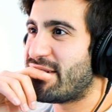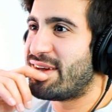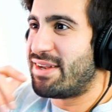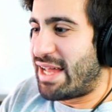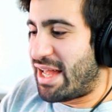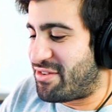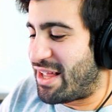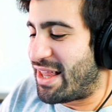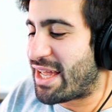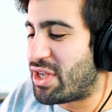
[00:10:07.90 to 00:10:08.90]
Nice. I
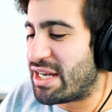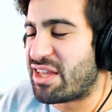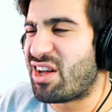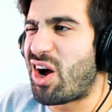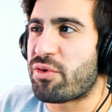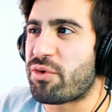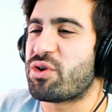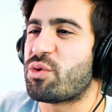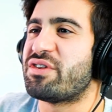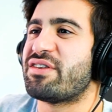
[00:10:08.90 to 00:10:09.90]
like how you can hear the upper
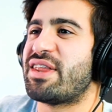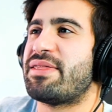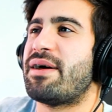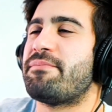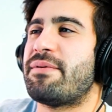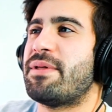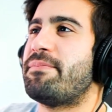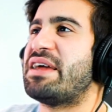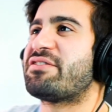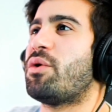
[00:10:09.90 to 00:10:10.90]
frequencies of that that the
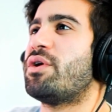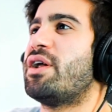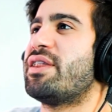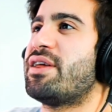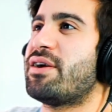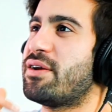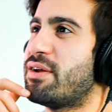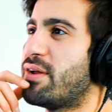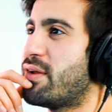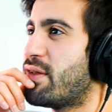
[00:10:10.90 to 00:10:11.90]
bass going on in
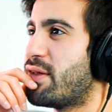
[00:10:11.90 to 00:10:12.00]
there.